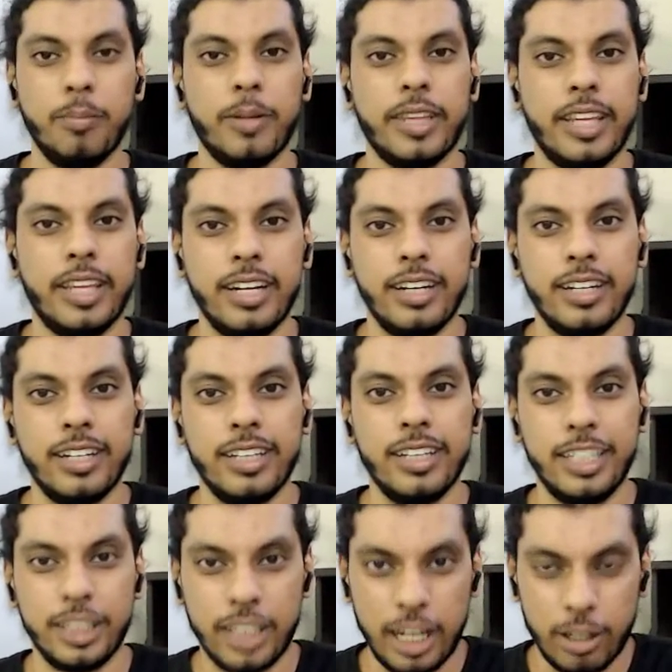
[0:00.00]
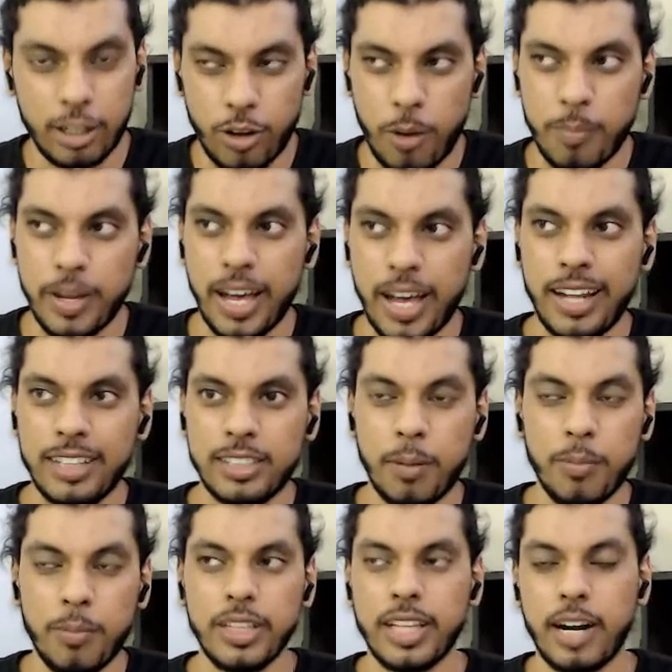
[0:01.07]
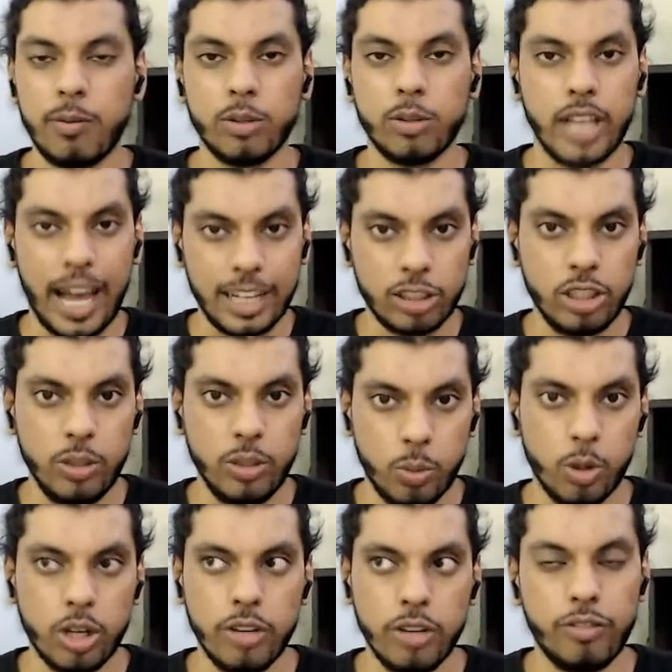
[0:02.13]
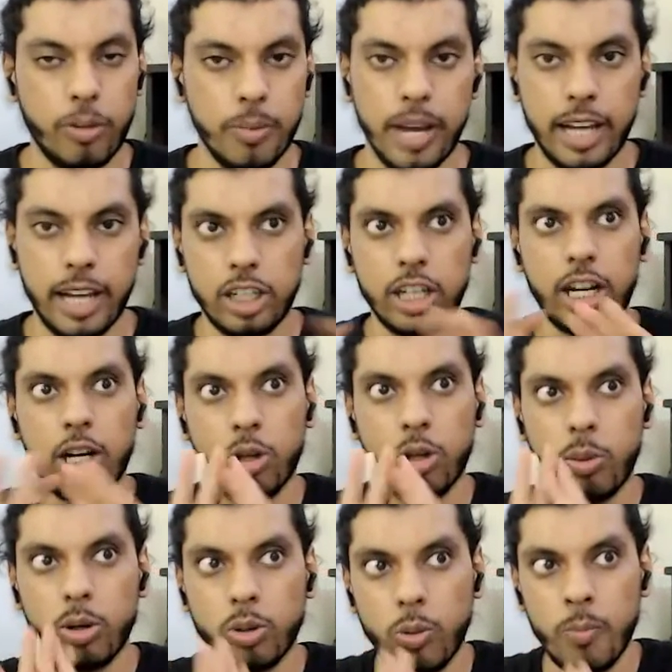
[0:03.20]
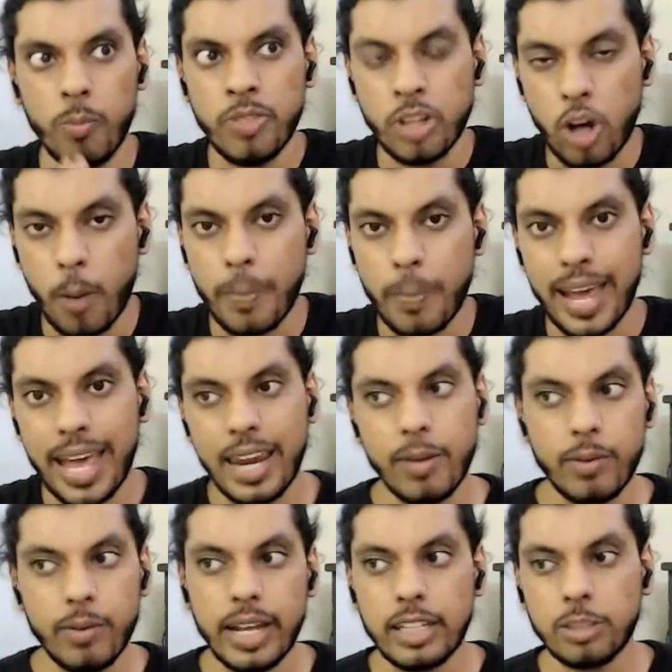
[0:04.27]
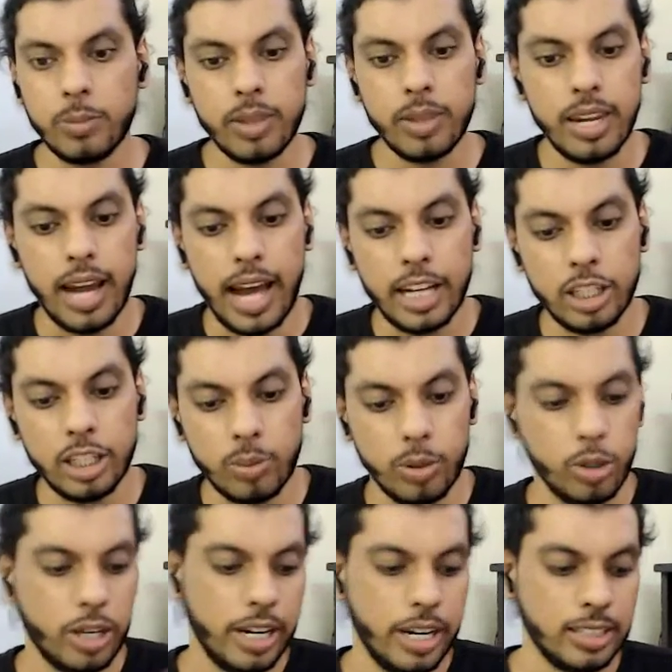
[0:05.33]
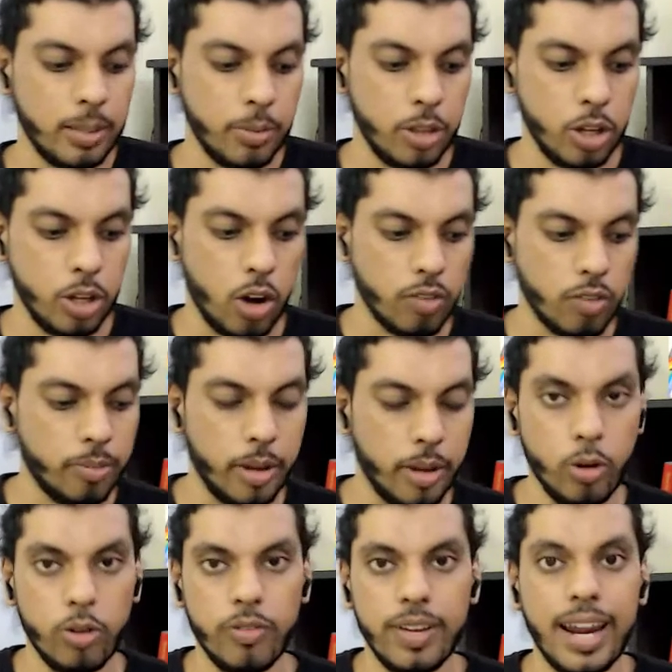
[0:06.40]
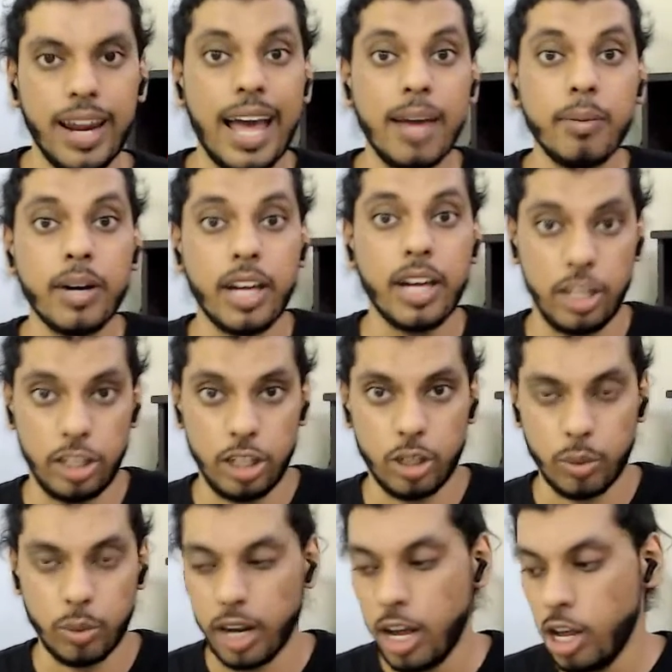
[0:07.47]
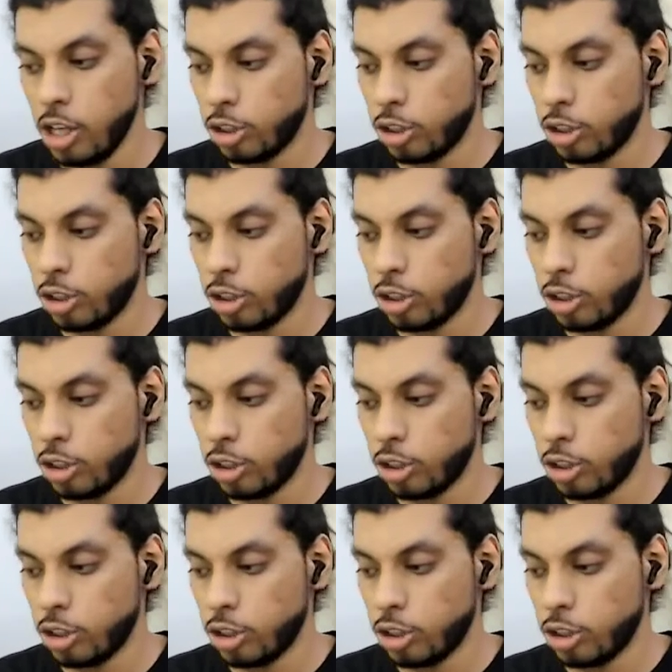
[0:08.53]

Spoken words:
but then they just had to copy. And something that was actually working for me, I was like, I don't want to copy anyone else, but then I just want to create something of my own where I am connected to it.